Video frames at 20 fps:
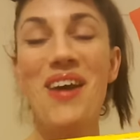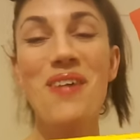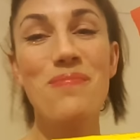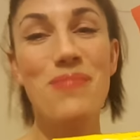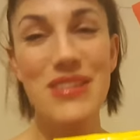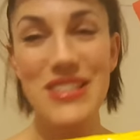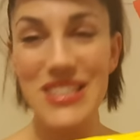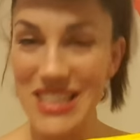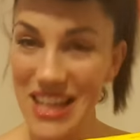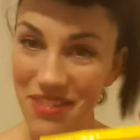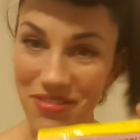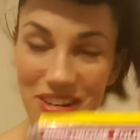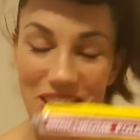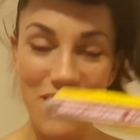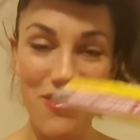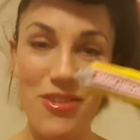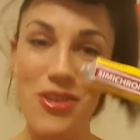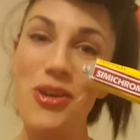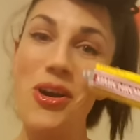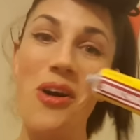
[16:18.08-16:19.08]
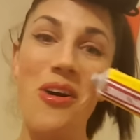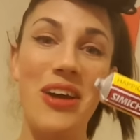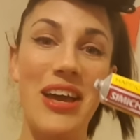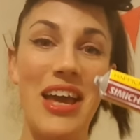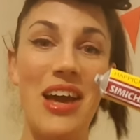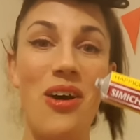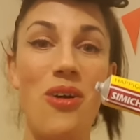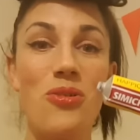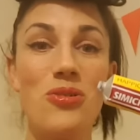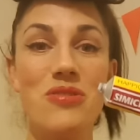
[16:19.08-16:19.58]
but definitely if you can't
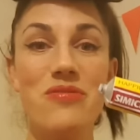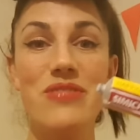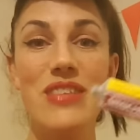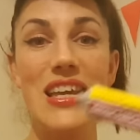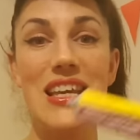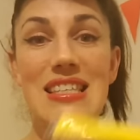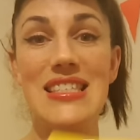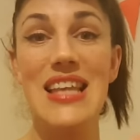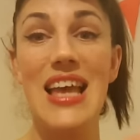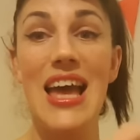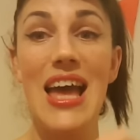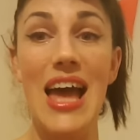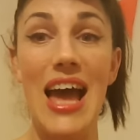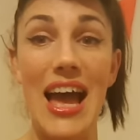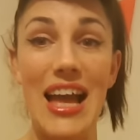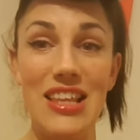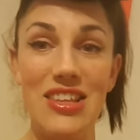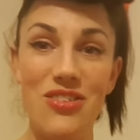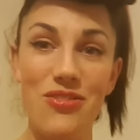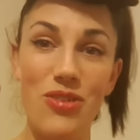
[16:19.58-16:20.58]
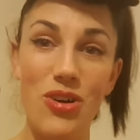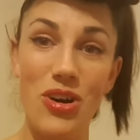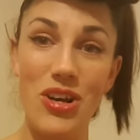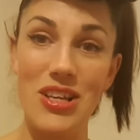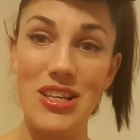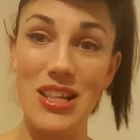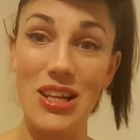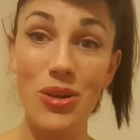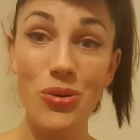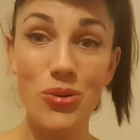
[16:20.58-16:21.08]
get hold of this, and you've got
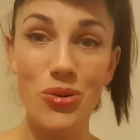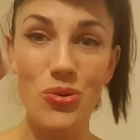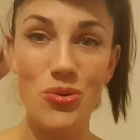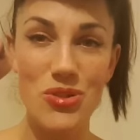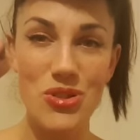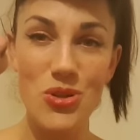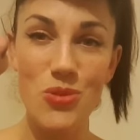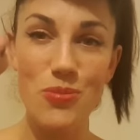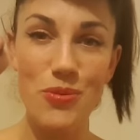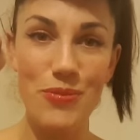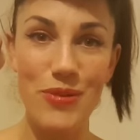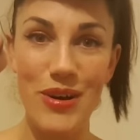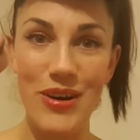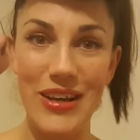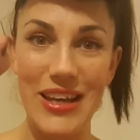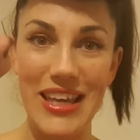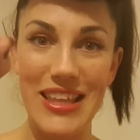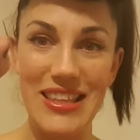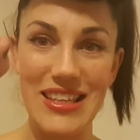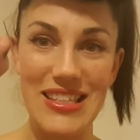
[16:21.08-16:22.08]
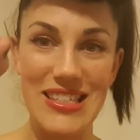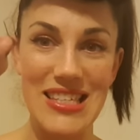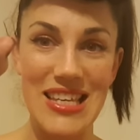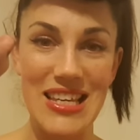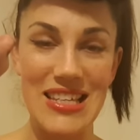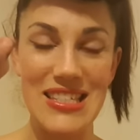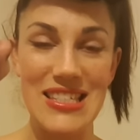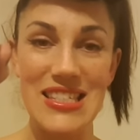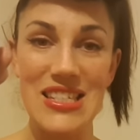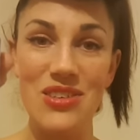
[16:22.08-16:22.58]
a local supermarket that
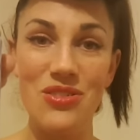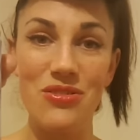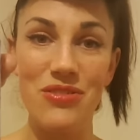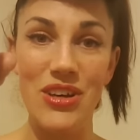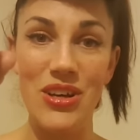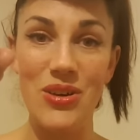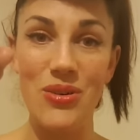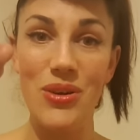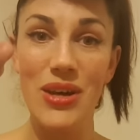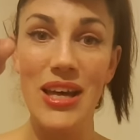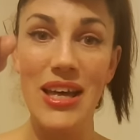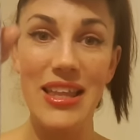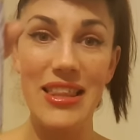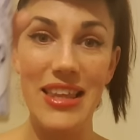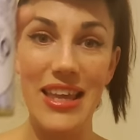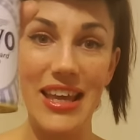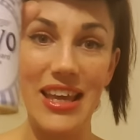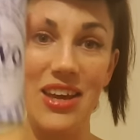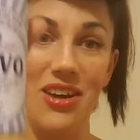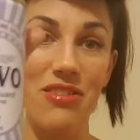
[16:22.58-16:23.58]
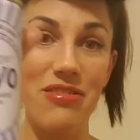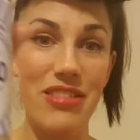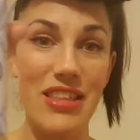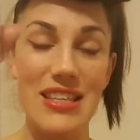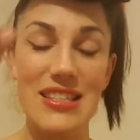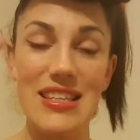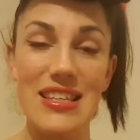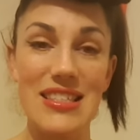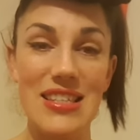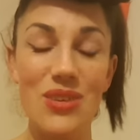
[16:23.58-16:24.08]
sells Silvo, then go for
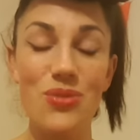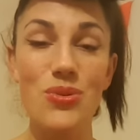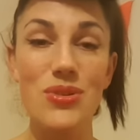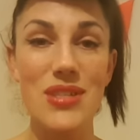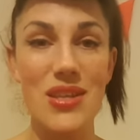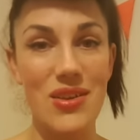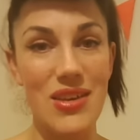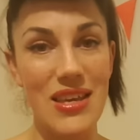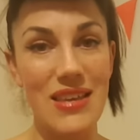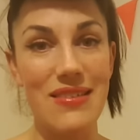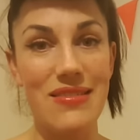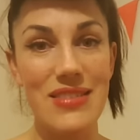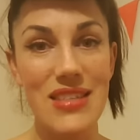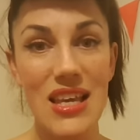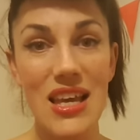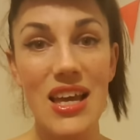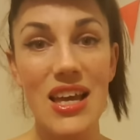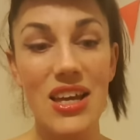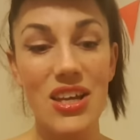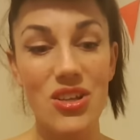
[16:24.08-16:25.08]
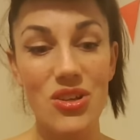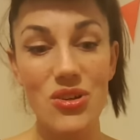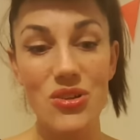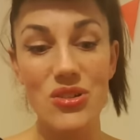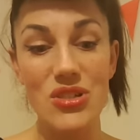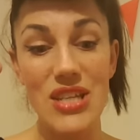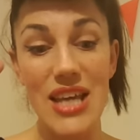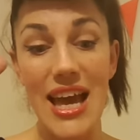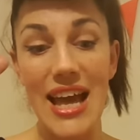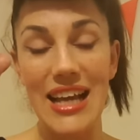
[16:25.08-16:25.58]
this because it also gives
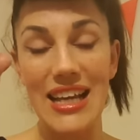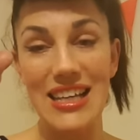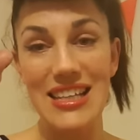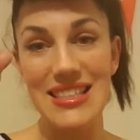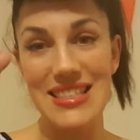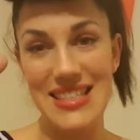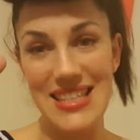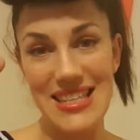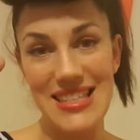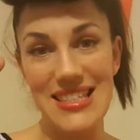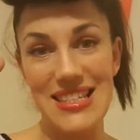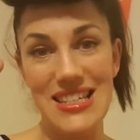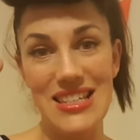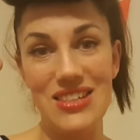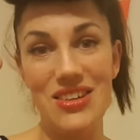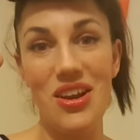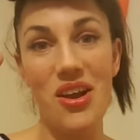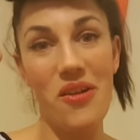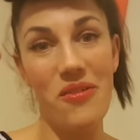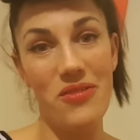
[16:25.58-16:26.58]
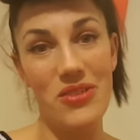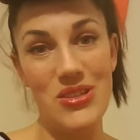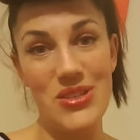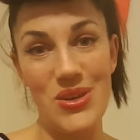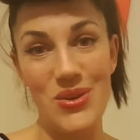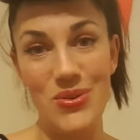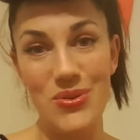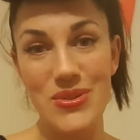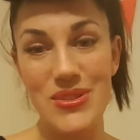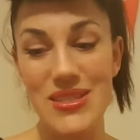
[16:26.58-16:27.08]
good and consistent
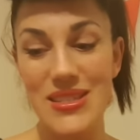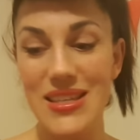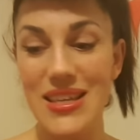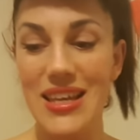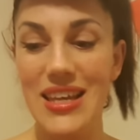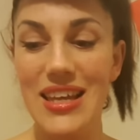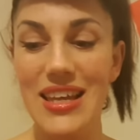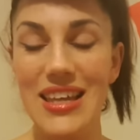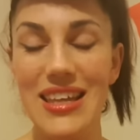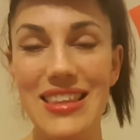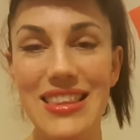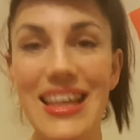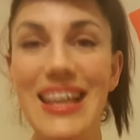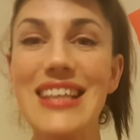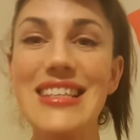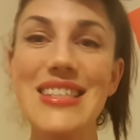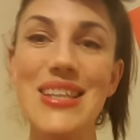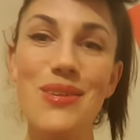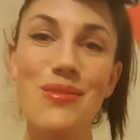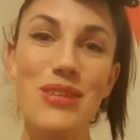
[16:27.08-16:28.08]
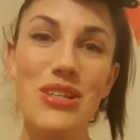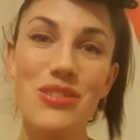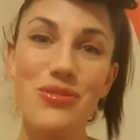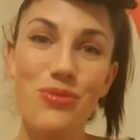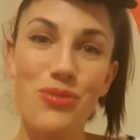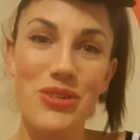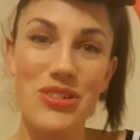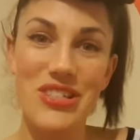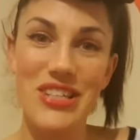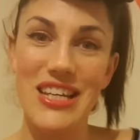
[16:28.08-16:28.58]
results. Thanks so much for
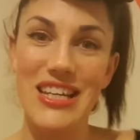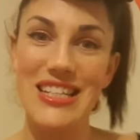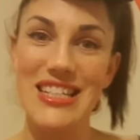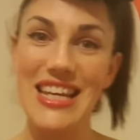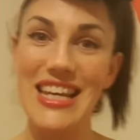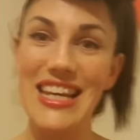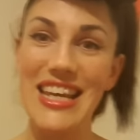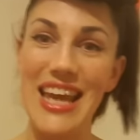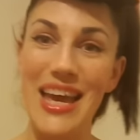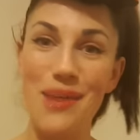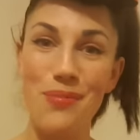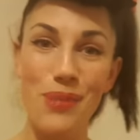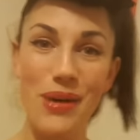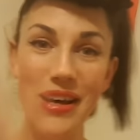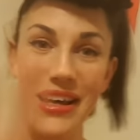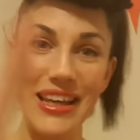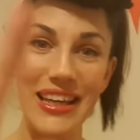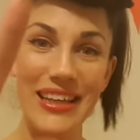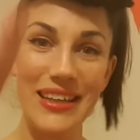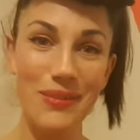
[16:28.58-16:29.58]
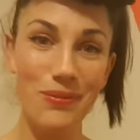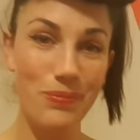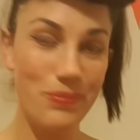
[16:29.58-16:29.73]
watching. Take care. Bye.